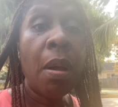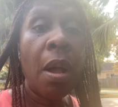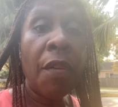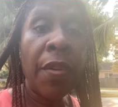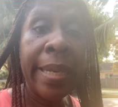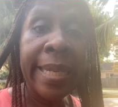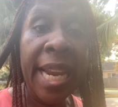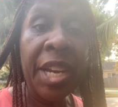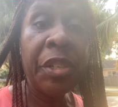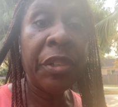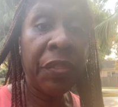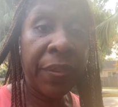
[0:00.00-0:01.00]
of a
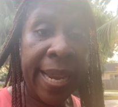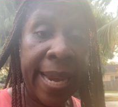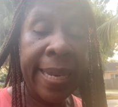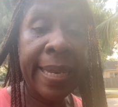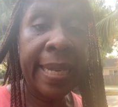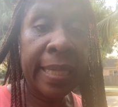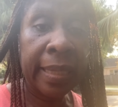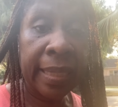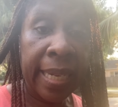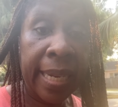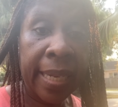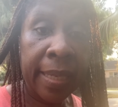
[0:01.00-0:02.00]
danger of getting this
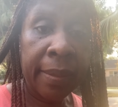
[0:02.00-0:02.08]
thing.